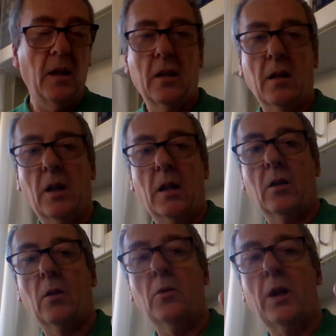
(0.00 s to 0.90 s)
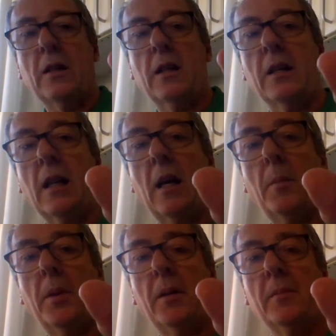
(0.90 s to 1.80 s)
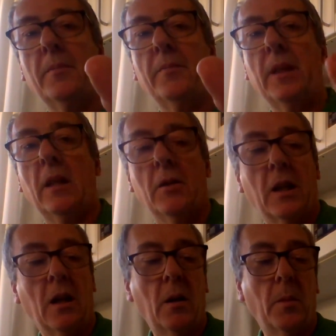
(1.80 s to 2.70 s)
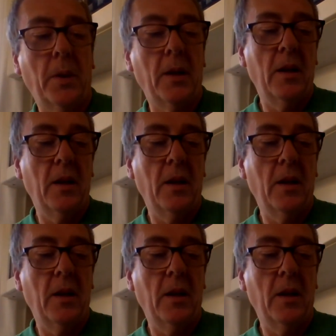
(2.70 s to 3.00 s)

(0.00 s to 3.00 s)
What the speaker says: So here's Google Translate app, loading up.